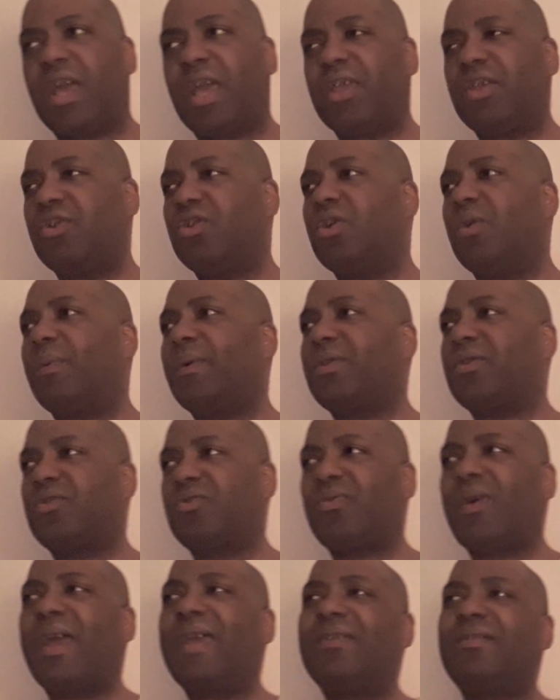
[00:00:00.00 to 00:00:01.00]
And you know what
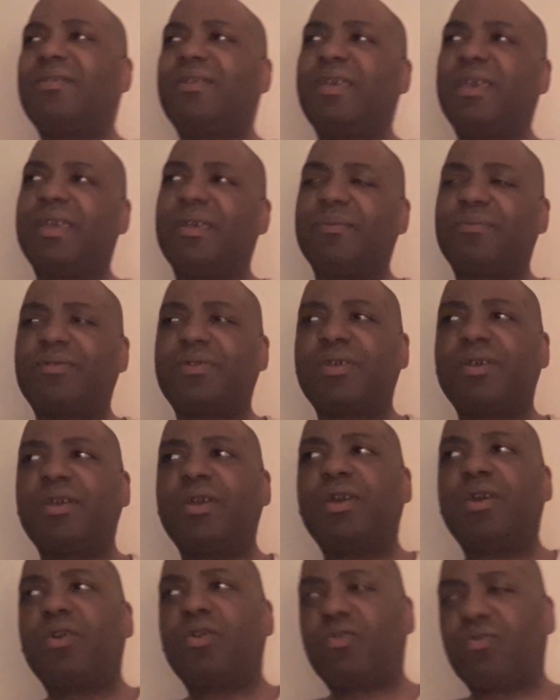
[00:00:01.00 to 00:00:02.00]
Christ gives?
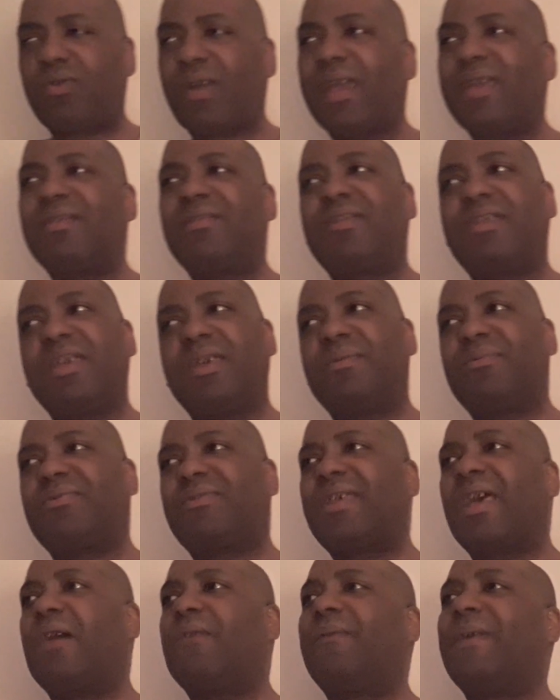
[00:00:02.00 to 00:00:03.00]
Christ gives
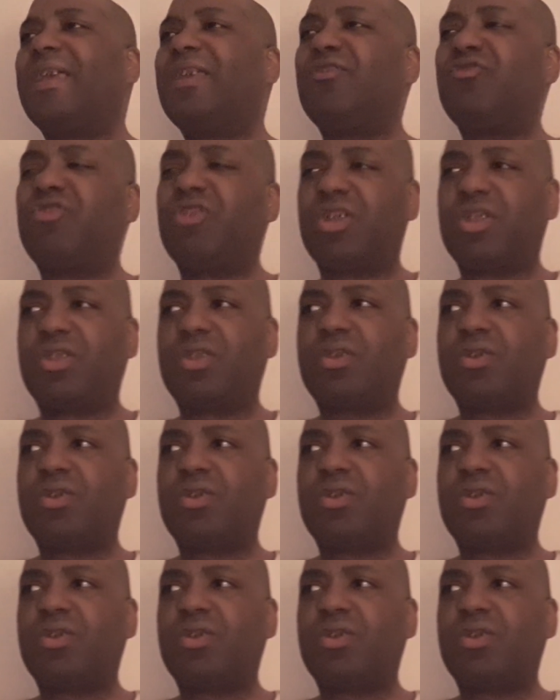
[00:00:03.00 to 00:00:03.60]
salvation.